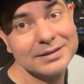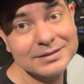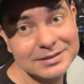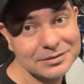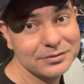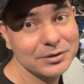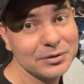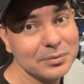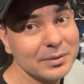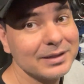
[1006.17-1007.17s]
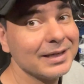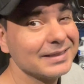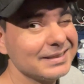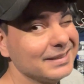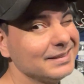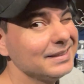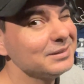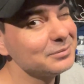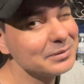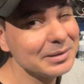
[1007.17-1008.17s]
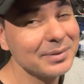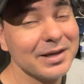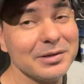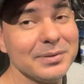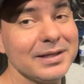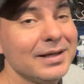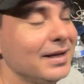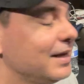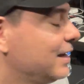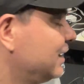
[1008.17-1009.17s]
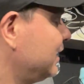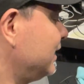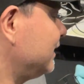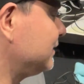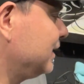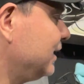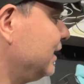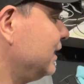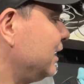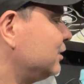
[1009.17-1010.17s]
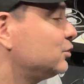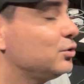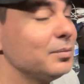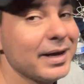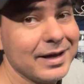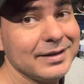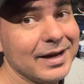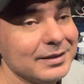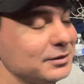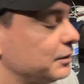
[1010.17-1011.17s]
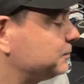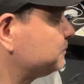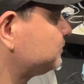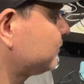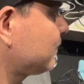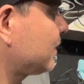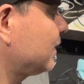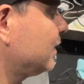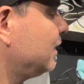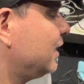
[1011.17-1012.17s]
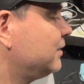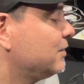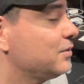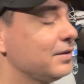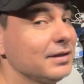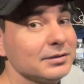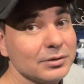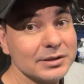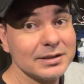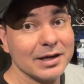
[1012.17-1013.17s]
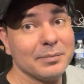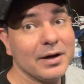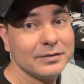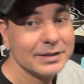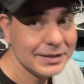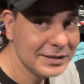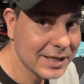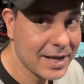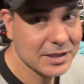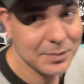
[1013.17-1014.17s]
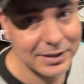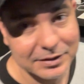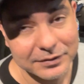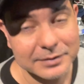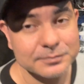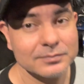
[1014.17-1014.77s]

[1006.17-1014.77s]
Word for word: this isn't for you, but like I said, it doesn't really bother me. Uh, uh too bad, guys, so... Another thing, so let's talk about the DJ aspect of it.